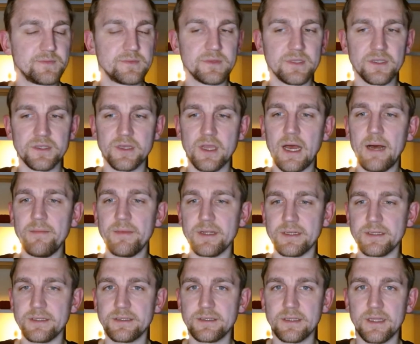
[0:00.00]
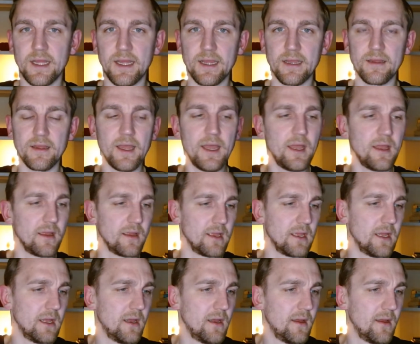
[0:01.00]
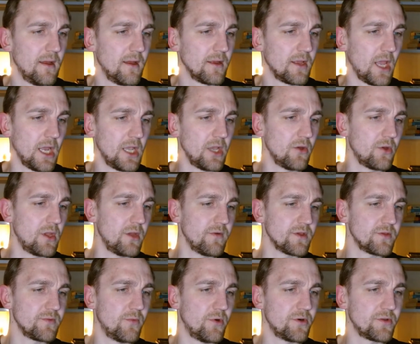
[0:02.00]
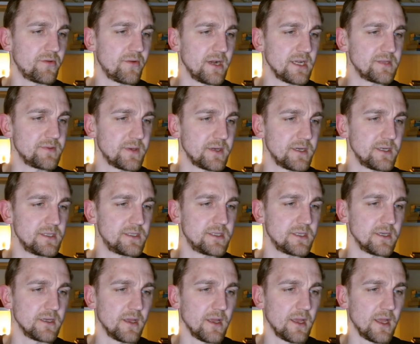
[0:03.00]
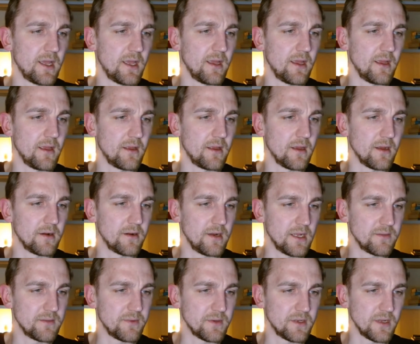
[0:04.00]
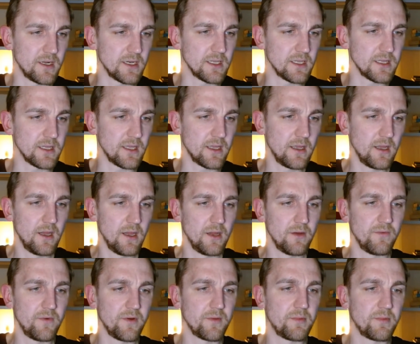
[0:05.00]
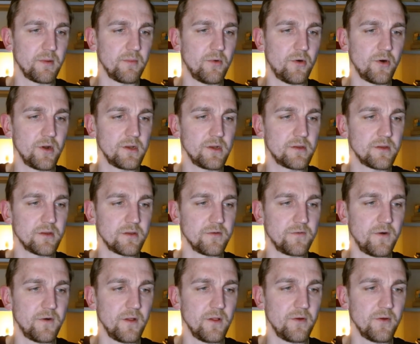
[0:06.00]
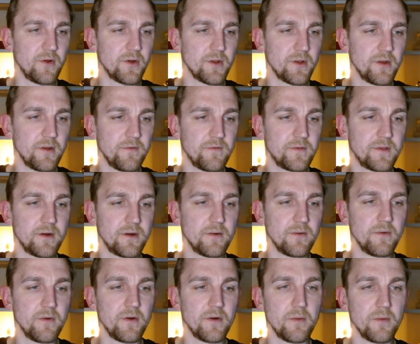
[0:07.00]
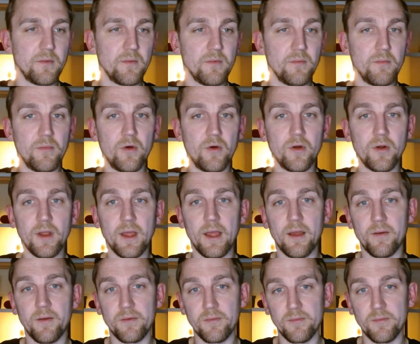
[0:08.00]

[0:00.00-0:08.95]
these comments like, hey, can you give us more transparency? Hey, congrats, but honestly, we will be more interested to follow your day if there were more